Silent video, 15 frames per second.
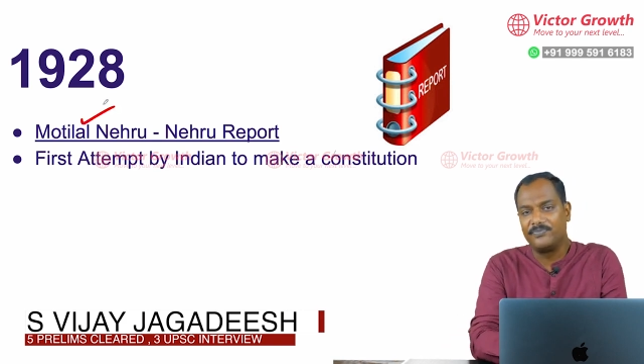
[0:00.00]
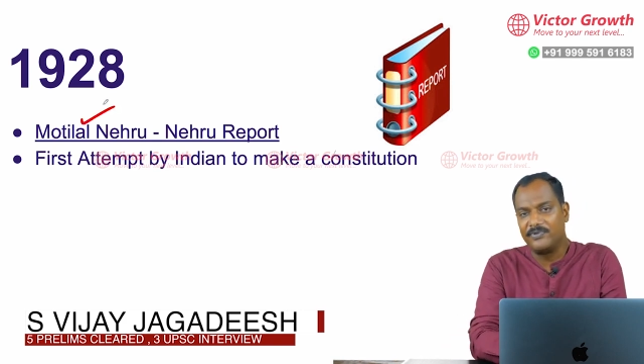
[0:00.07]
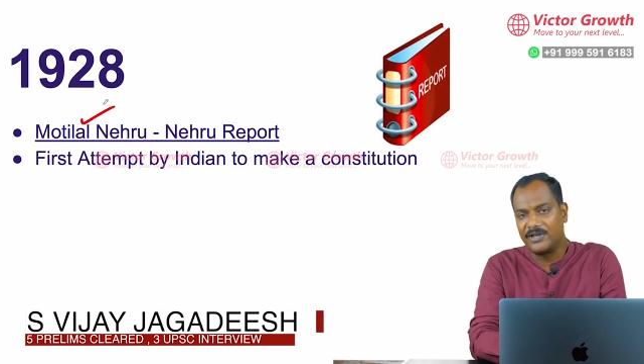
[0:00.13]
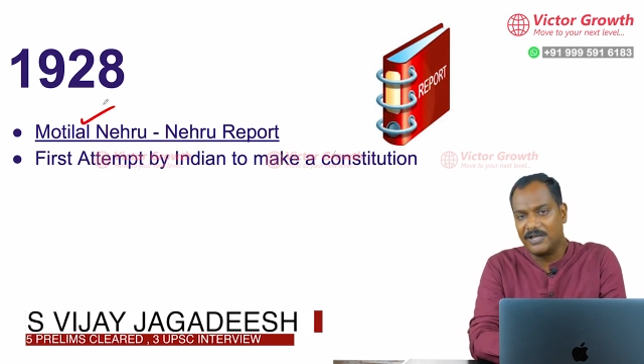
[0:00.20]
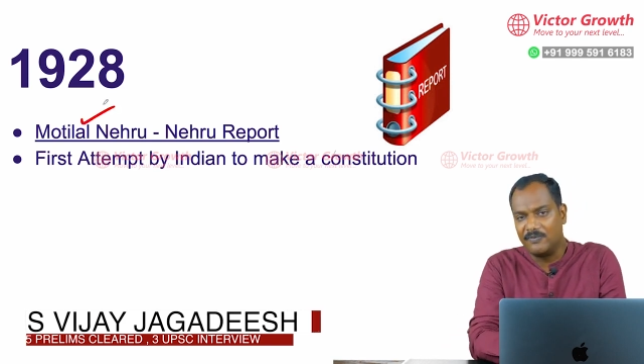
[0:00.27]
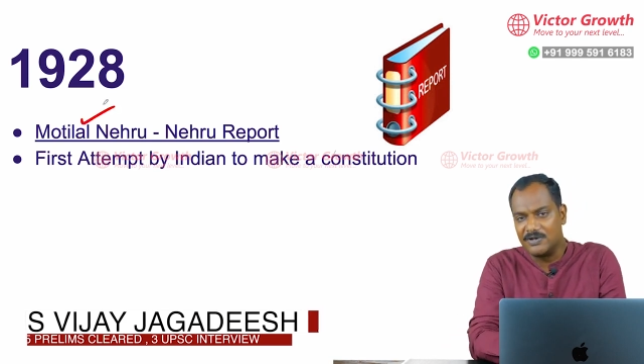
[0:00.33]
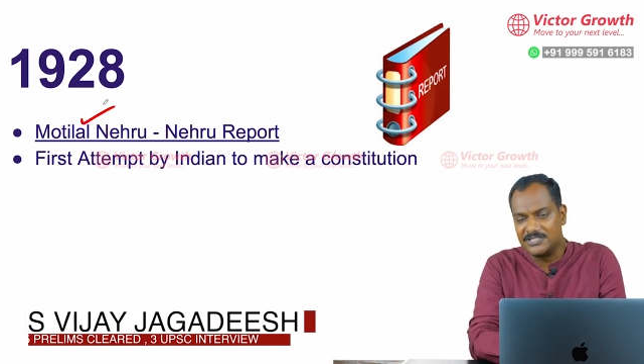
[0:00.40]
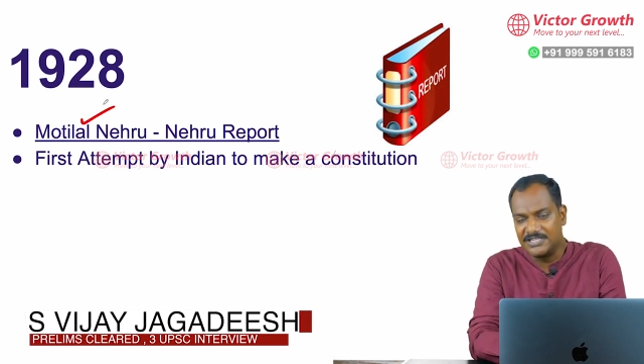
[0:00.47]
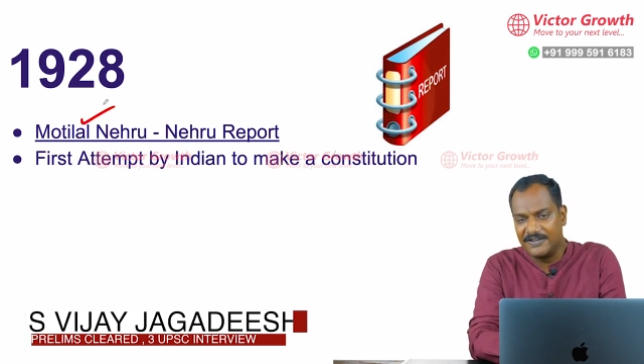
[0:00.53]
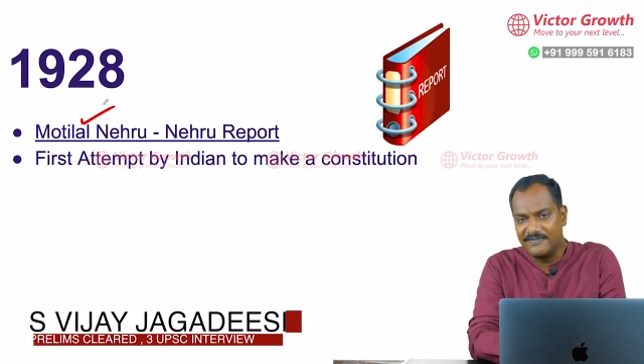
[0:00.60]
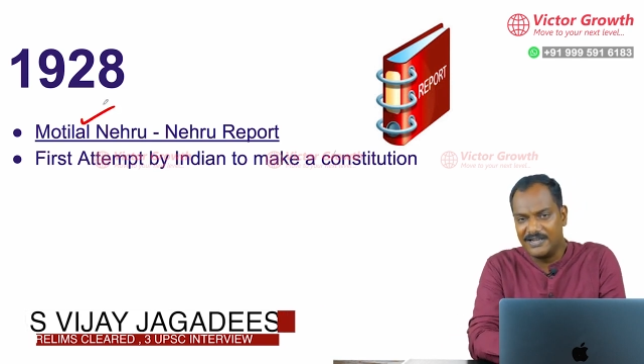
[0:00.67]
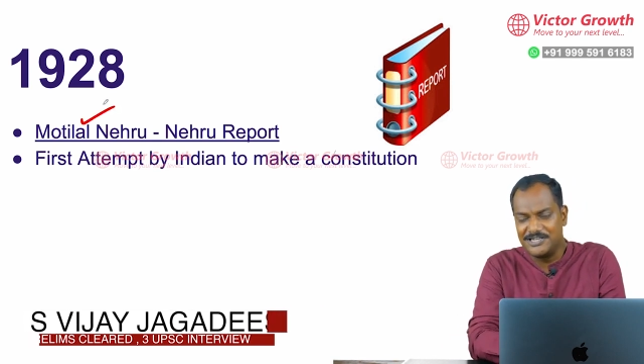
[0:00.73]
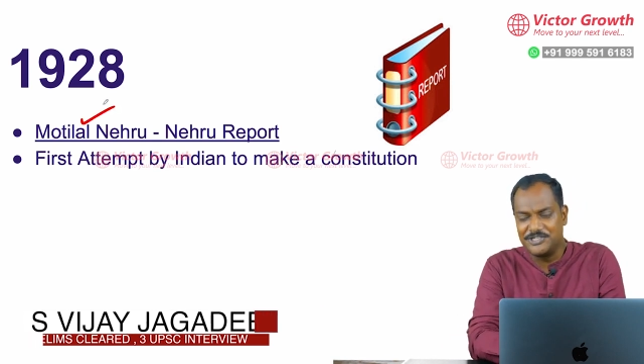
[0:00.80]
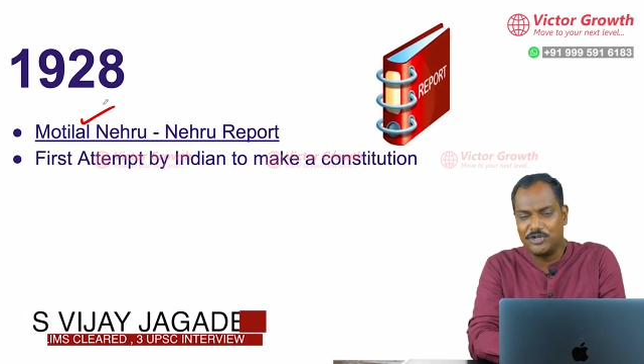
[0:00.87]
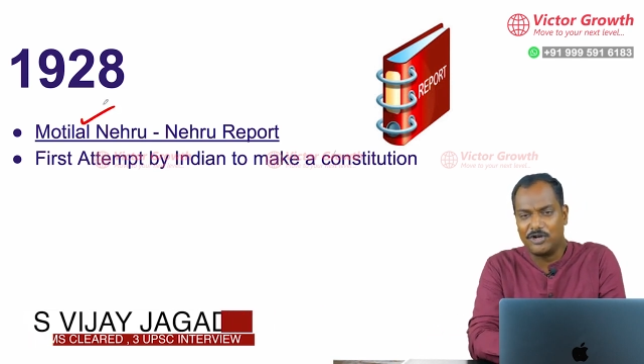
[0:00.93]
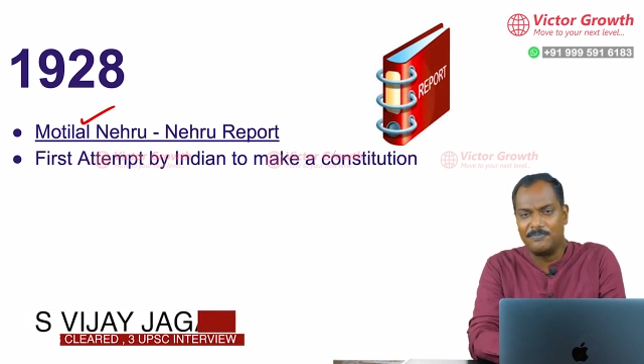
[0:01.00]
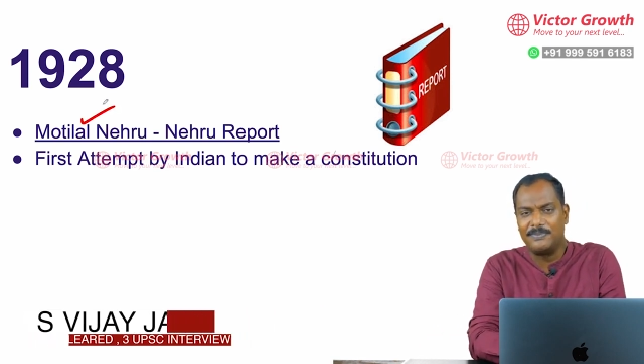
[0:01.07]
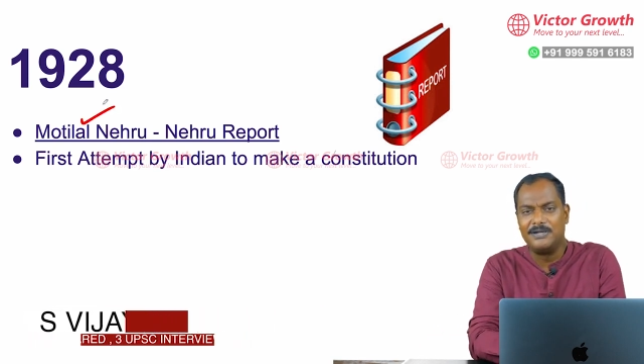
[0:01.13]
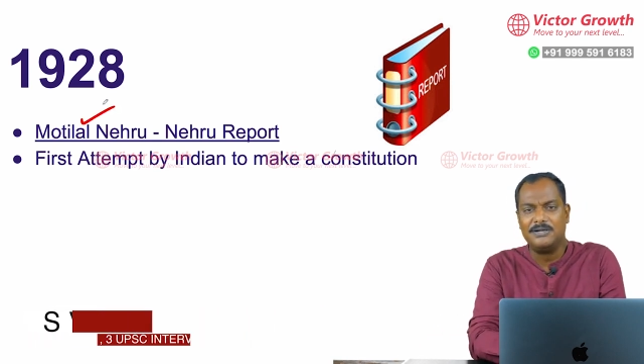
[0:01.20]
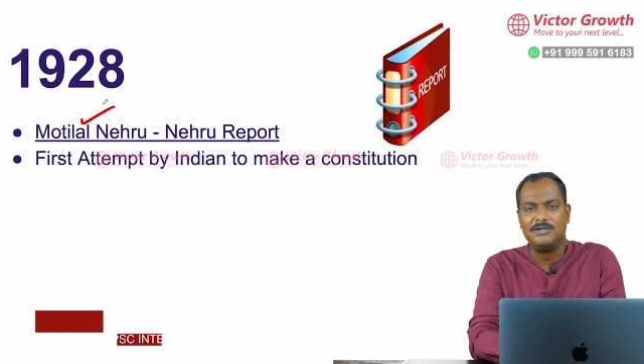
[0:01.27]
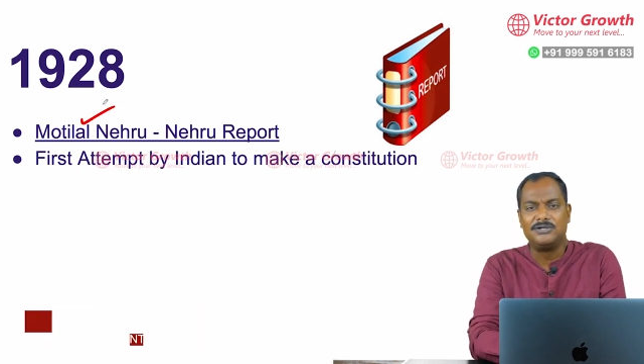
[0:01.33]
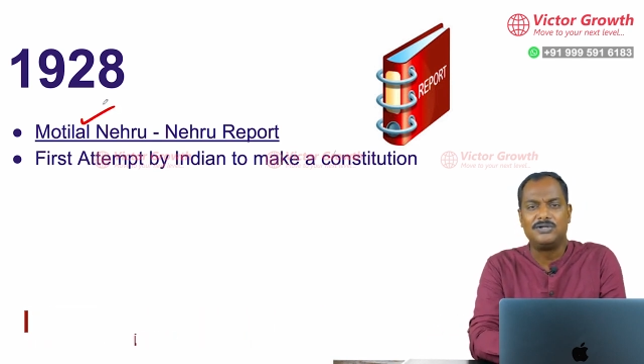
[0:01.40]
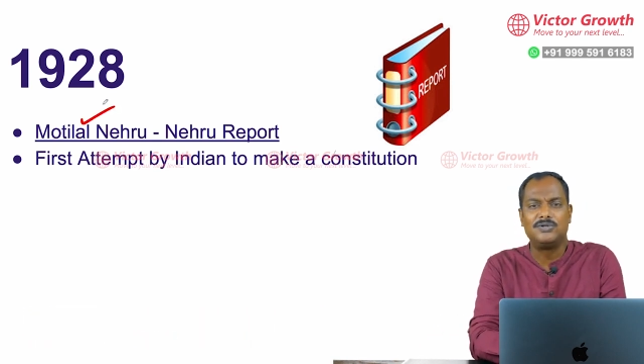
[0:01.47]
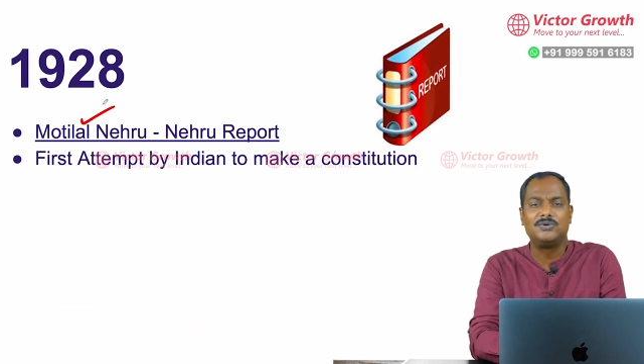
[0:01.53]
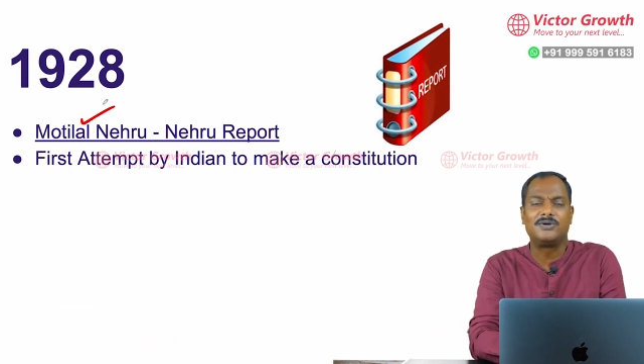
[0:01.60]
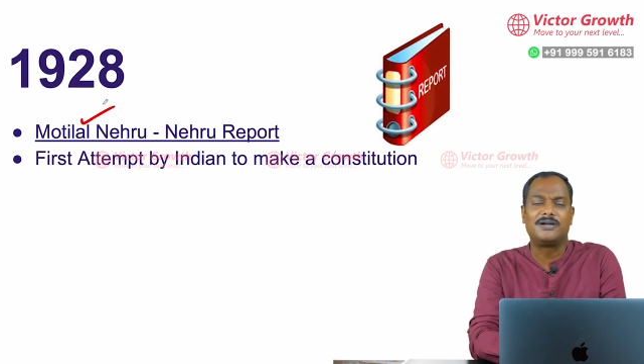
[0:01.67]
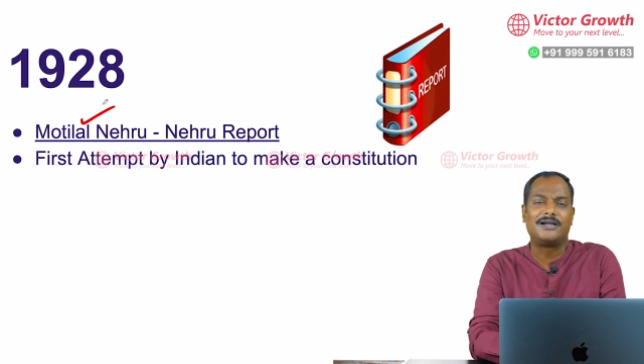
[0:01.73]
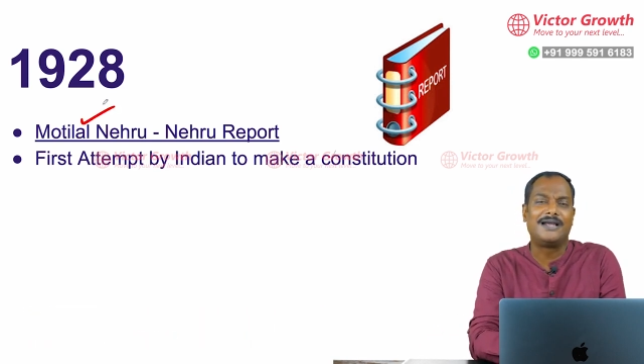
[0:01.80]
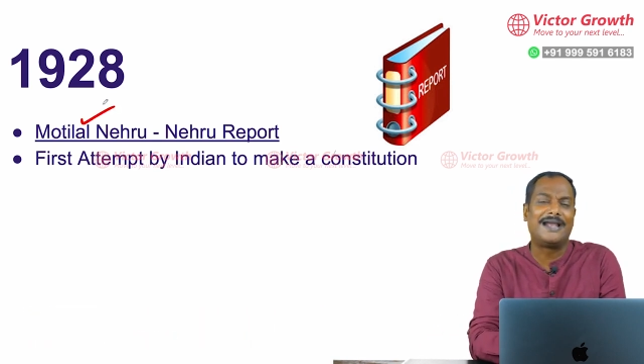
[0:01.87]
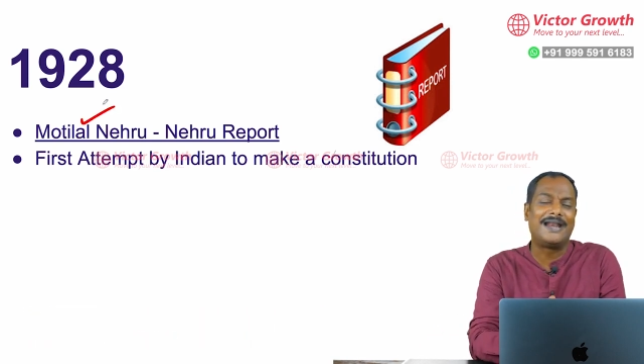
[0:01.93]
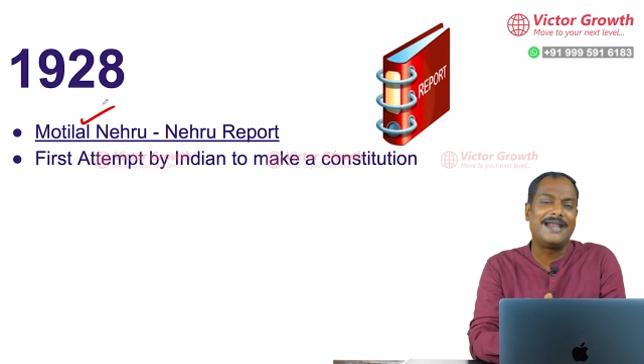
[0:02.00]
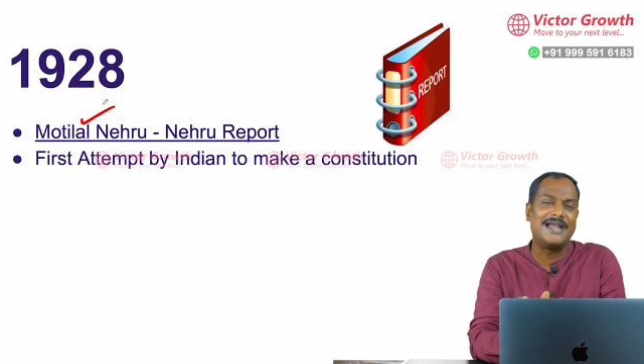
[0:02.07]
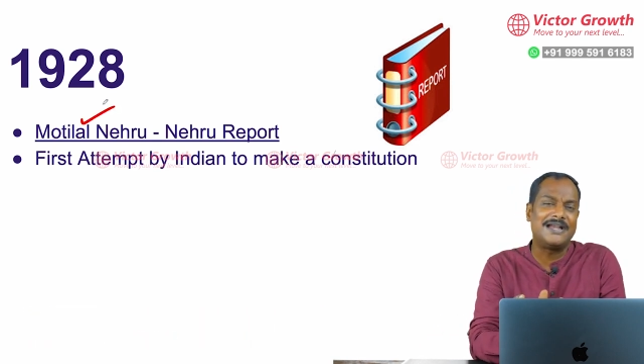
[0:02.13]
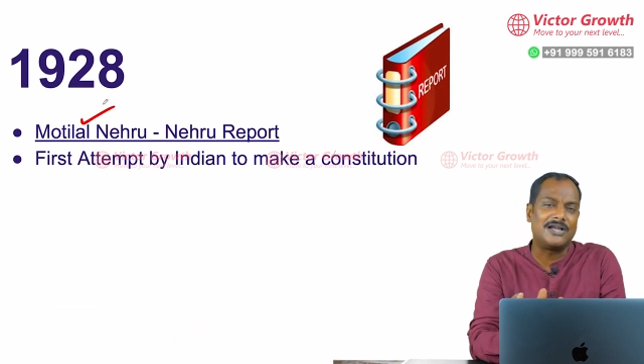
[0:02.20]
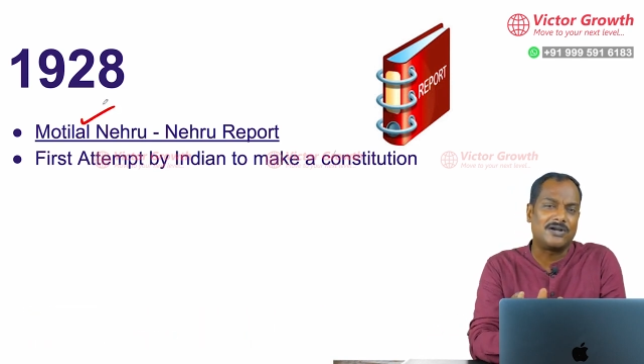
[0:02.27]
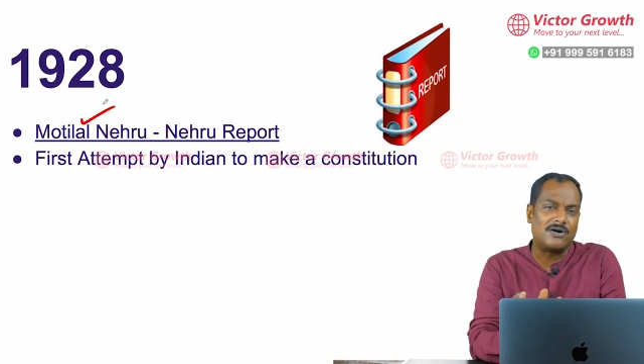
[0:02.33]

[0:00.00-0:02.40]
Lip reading: okay, was given a job to create a